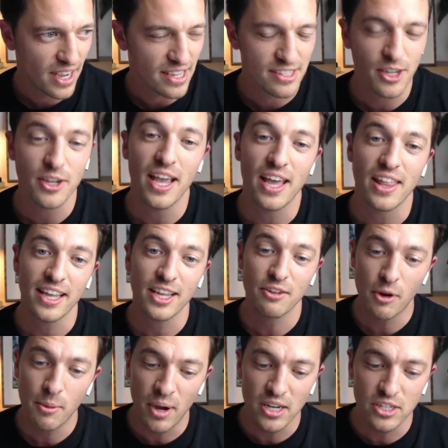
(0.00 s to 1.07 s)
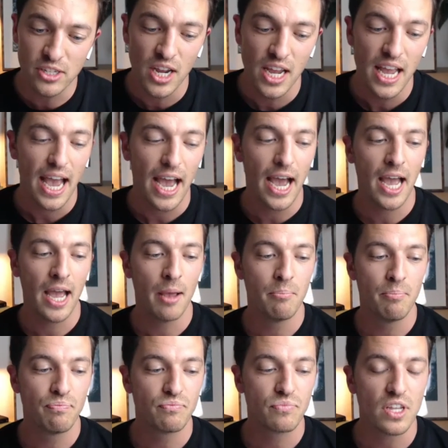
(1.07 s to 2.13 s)
So thank you very much.
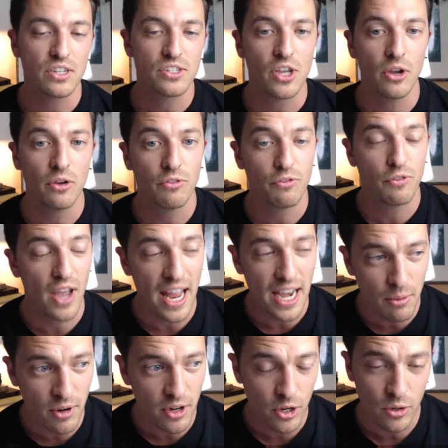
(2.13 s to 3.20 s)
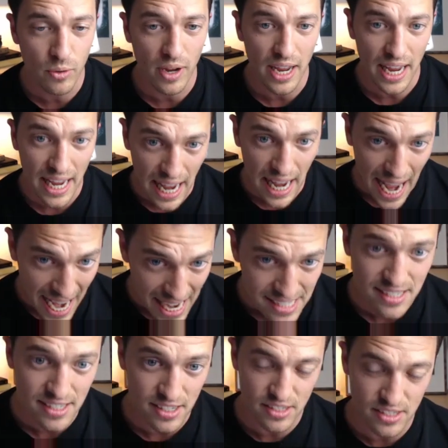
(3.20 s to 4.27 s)
So for anyone who
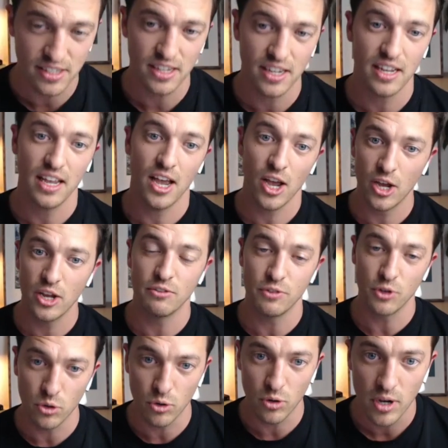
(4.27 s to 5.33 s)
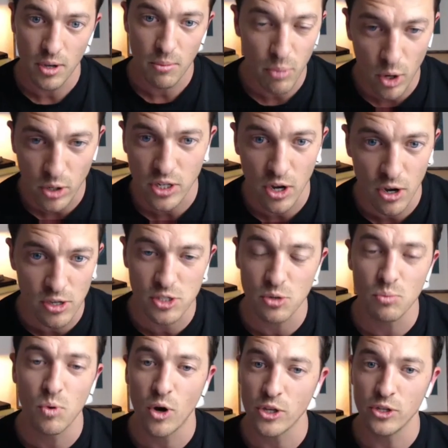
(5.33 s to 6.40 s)
hasn't heard of your podcast or
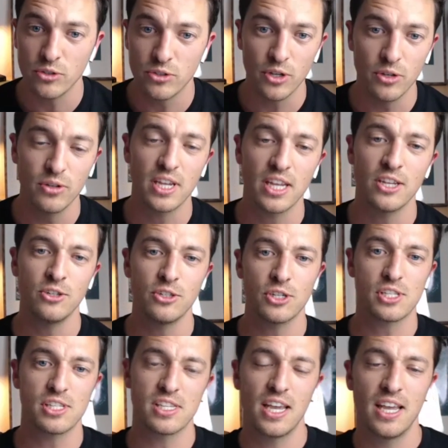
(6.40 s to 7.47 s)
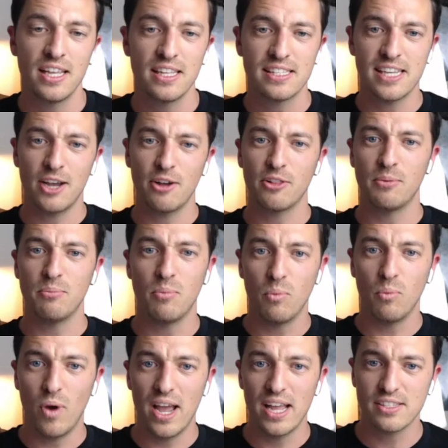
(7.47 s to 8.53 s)
what you do, can you just tell them
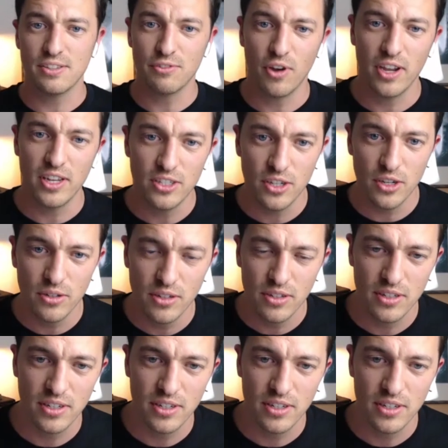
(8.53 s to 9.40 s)
where to find you?